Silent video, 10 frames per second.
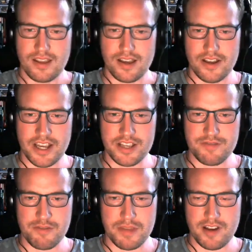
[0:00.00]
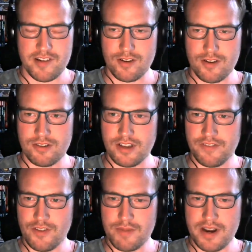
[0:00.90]
And I guess from me, Joel,
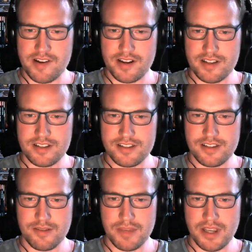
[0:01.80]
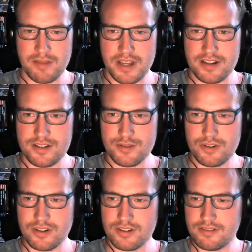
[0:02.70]
if you've managed to listen to me and Ben
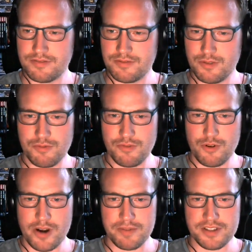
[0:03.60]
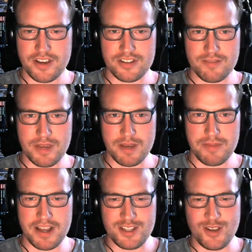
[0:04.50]
talk all 4 episodes of me and
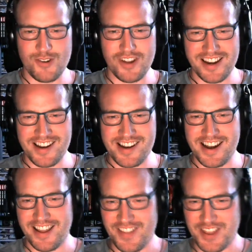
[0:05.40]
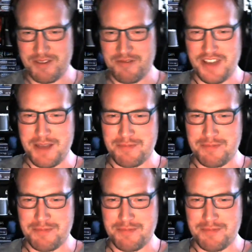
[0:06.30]
Ben talking shit, then fair